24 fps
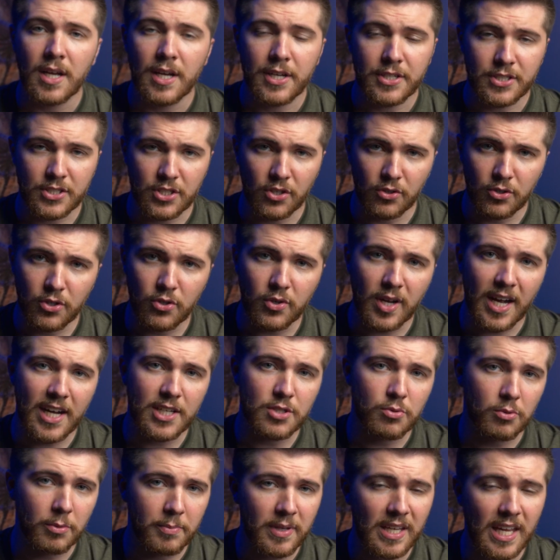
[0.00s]
so you
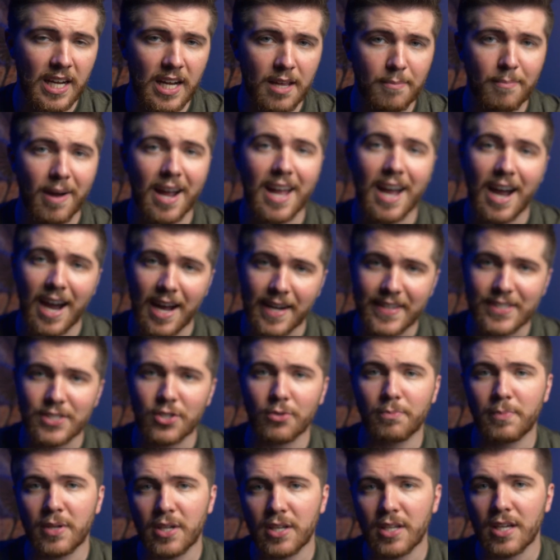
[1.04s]
guys will be getting my honest
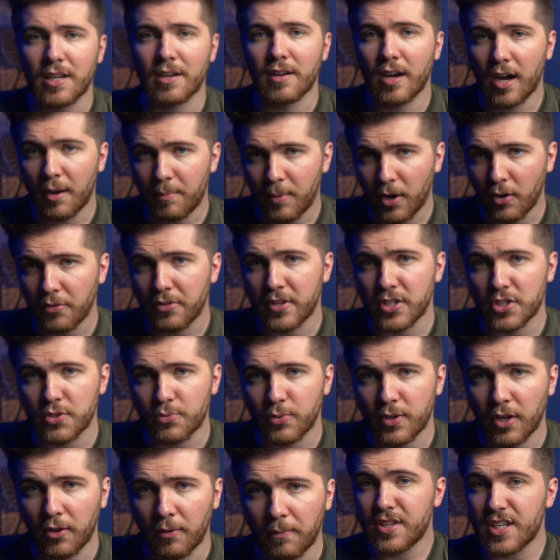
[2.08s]
opinion about this
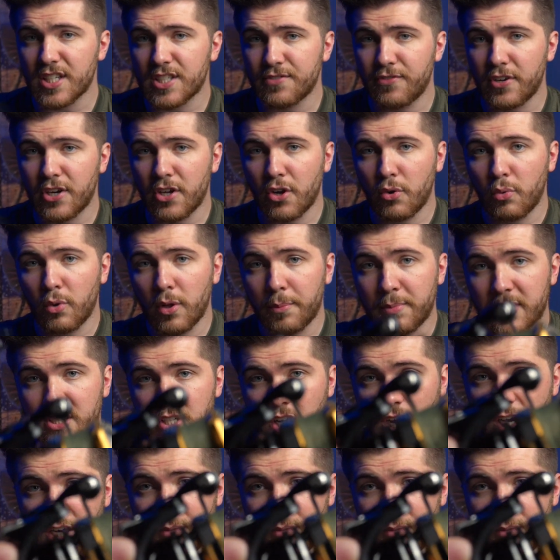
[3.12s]
reel. In this video, we'll be talking